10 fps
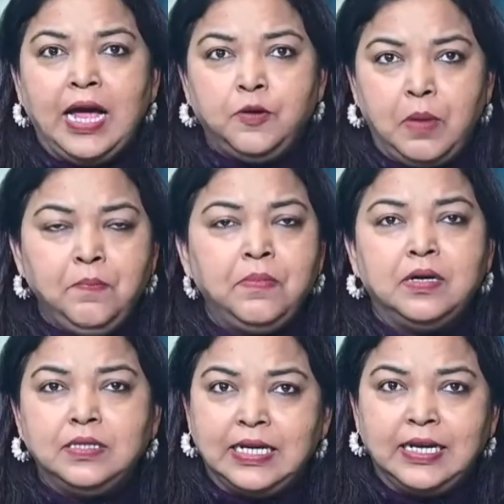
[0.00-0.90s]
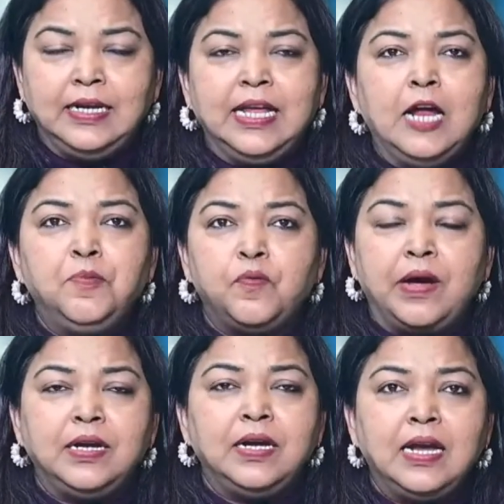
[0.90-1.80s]
I uh-huh. remember that India had
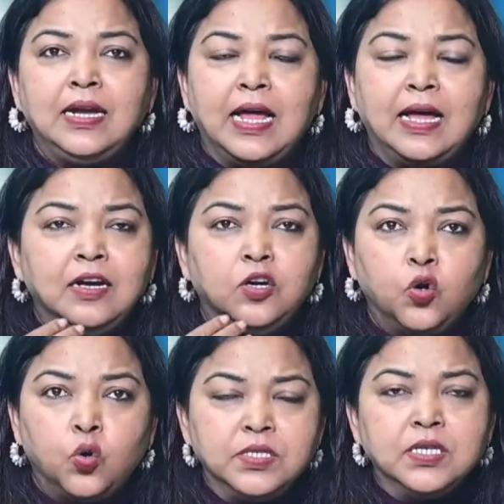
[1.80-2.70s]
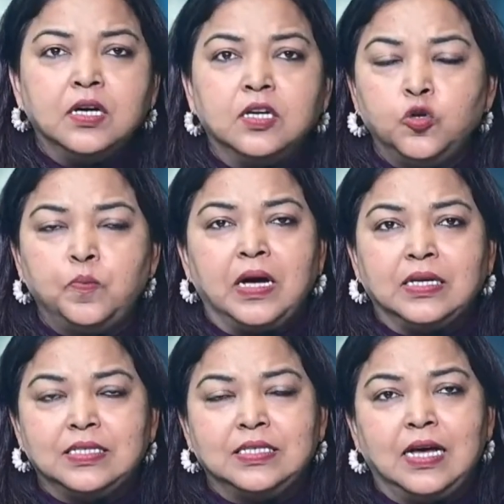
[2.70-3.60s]
provided an entire dossier to
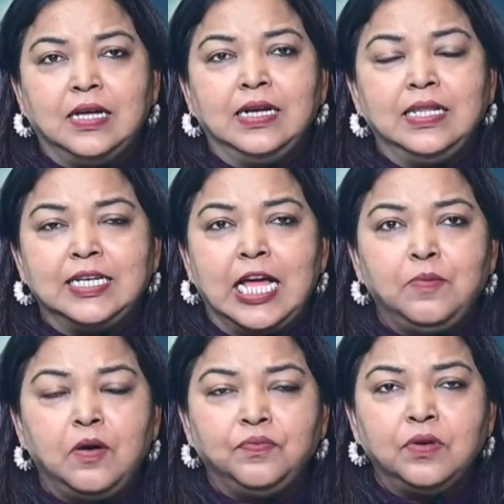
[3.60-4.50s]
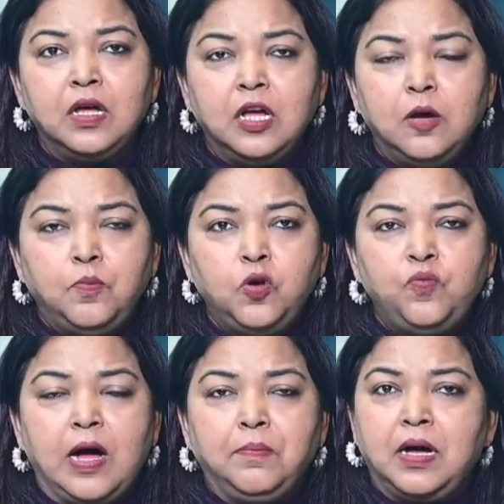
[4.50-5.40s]
Pakistan at the time of
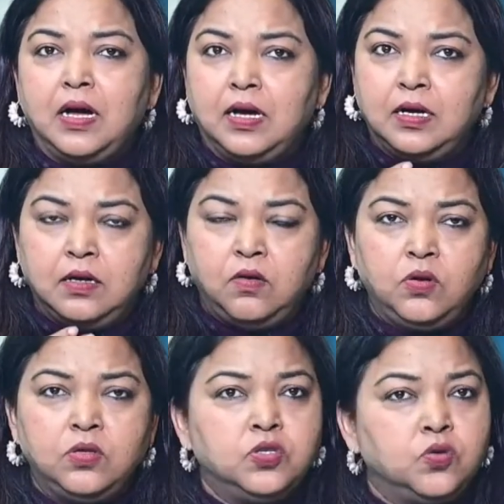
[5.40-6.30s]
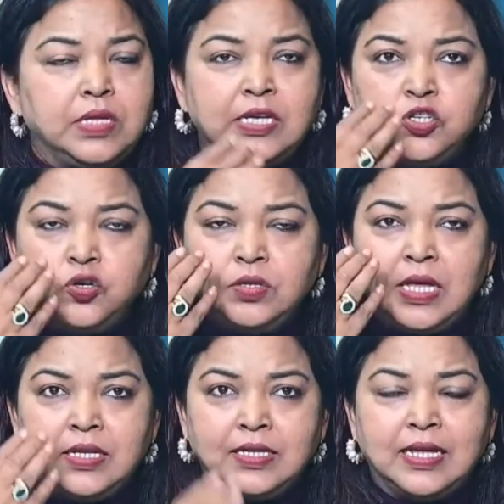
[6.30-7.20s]
Pulwama. Uh, also, that you know,
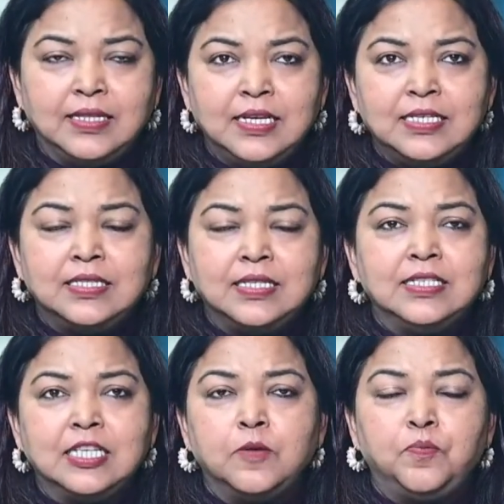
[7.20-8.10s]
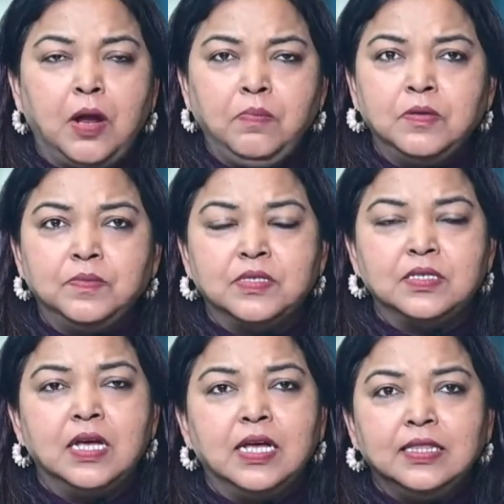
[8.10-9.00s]
that these these are the
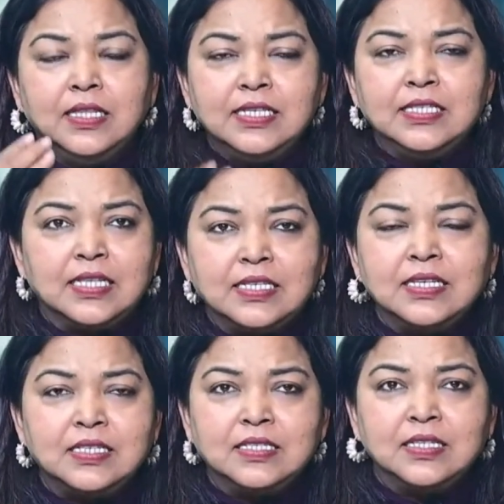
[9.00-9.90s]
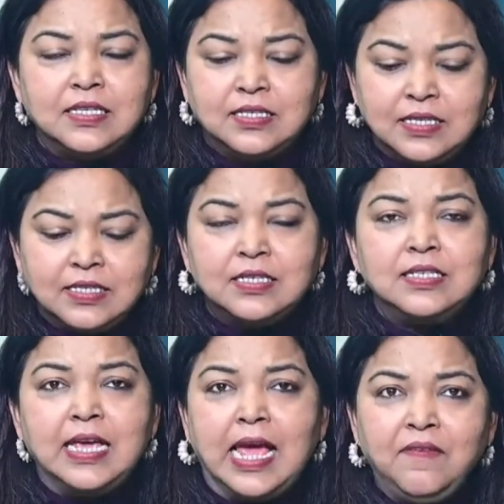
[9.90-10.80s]
problems. These this is this this is
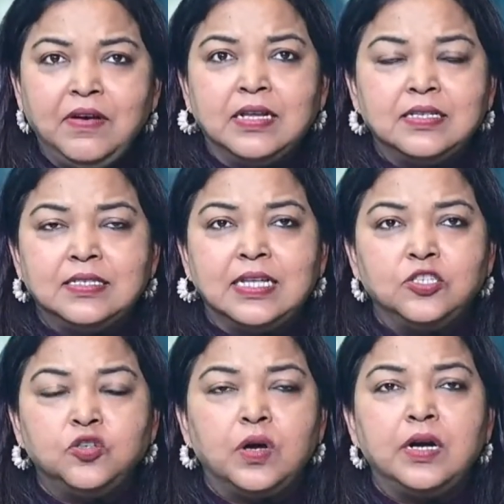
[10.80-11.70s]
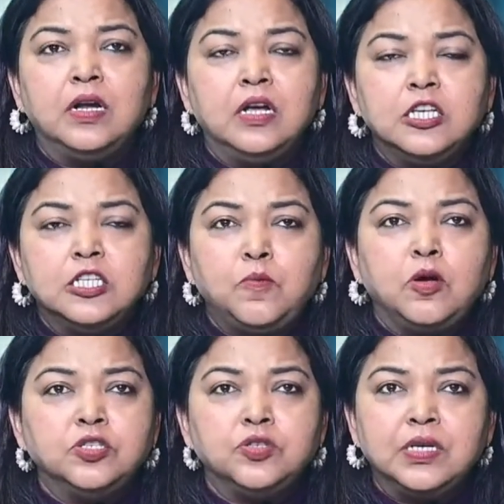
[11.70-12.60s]
the evidence that you are
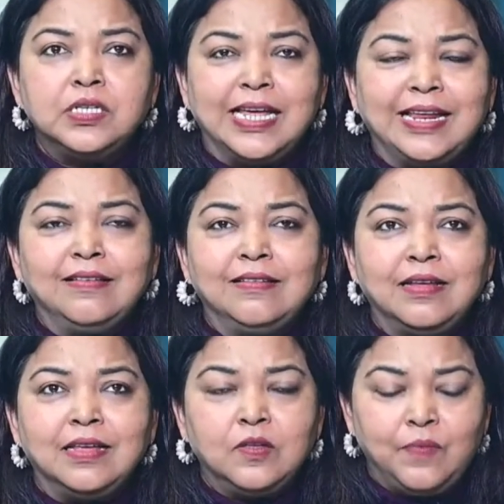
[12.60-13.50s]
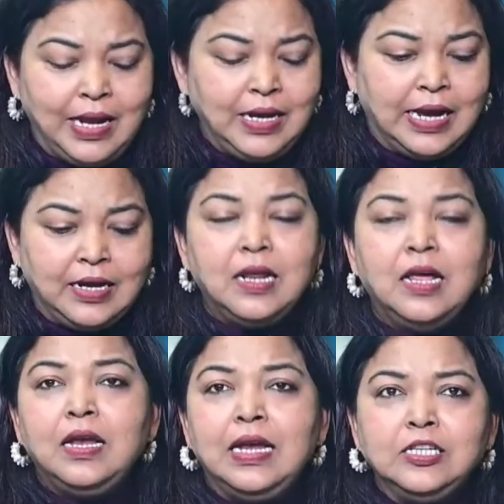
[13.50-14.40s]
sponsoring terror in the valley. And
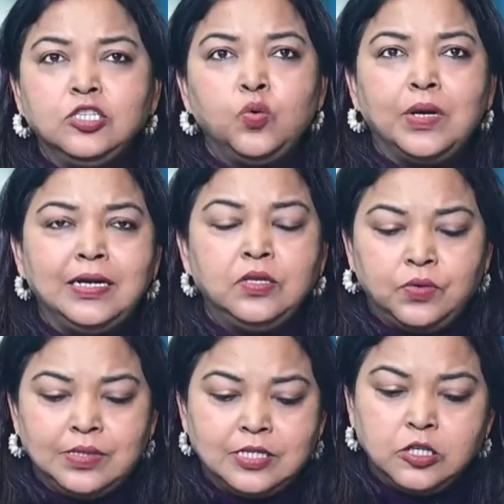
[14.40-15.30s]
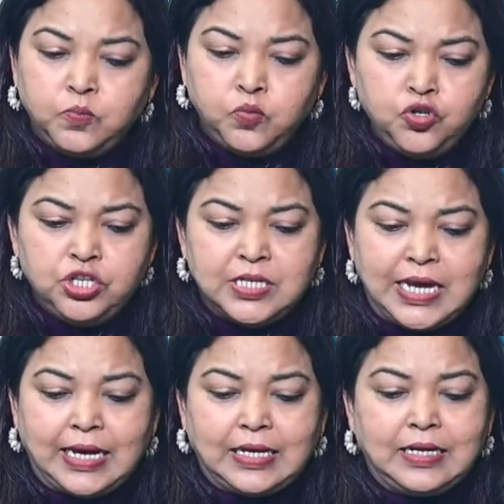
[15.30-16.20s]
let's look at the recent Poonch
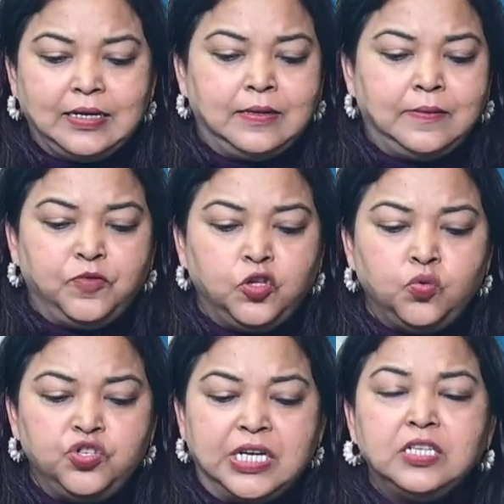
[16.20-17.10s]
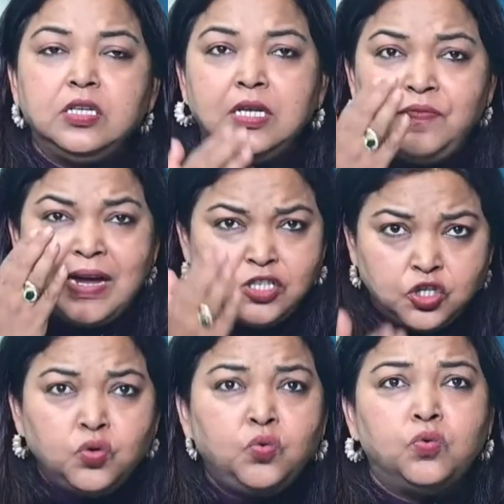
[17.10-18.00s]
attack. Um, you, ju- in fact,
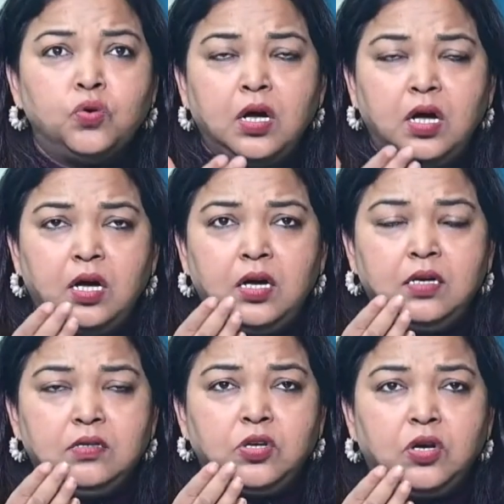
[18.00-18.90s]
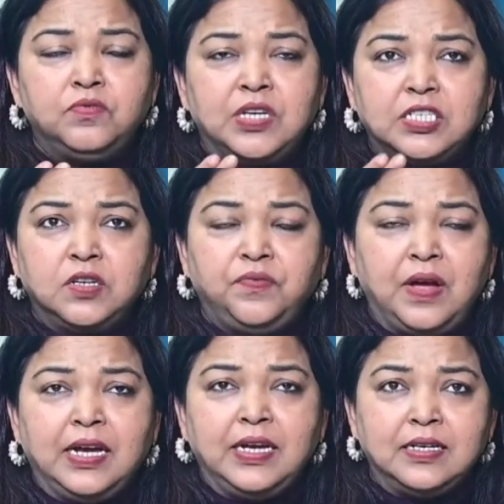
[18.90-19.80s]
you uh, sort of
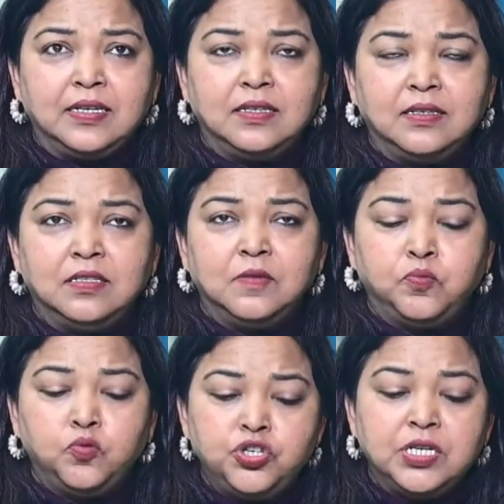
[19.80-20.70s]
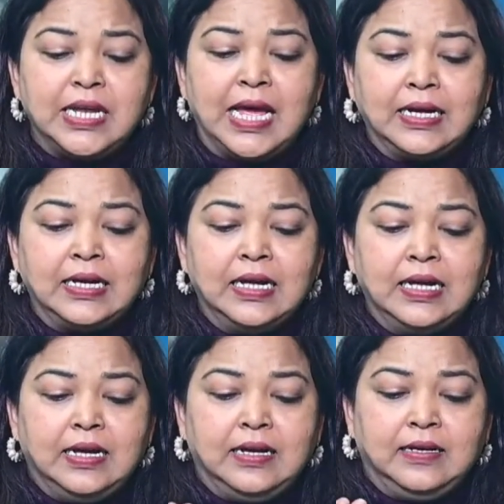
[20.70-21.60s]
justified uh, the Poonch attack
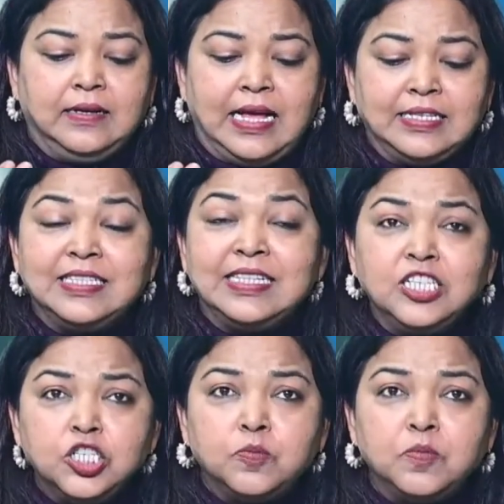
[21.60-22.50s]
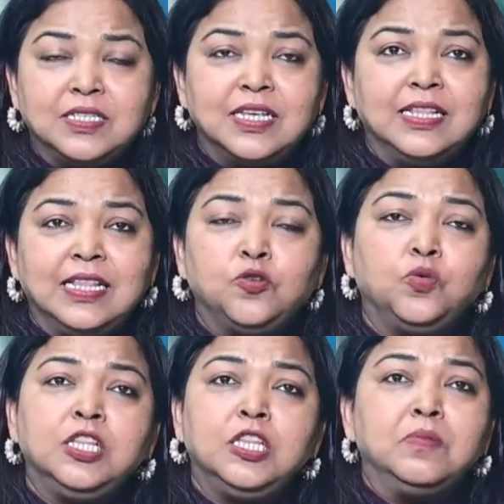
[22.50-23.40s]
uh, as legitimate, saying that
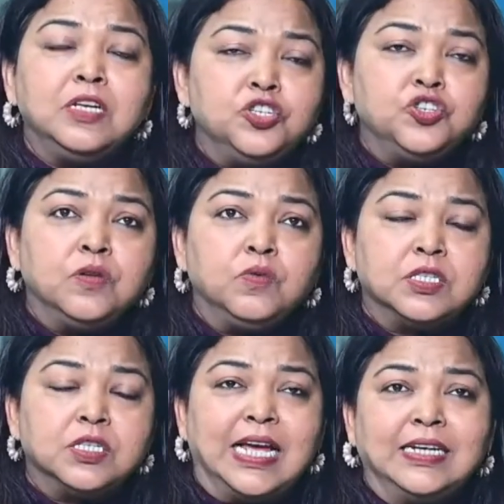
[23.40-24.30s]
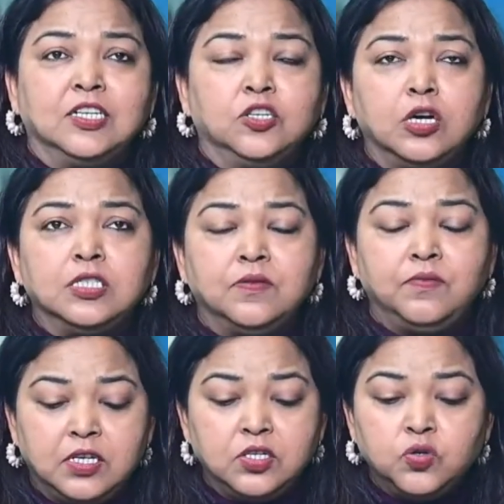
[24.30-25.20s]
only the military was attacked and not
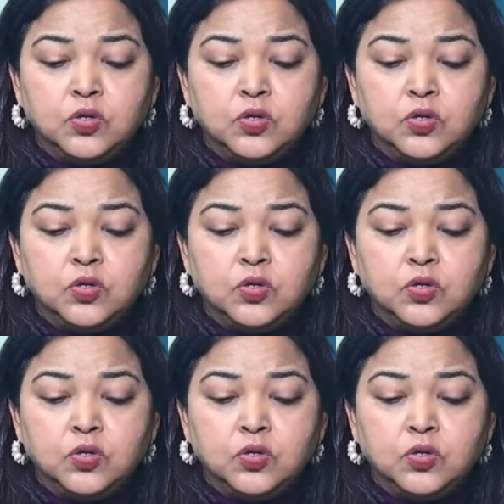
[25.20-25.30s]
civilians.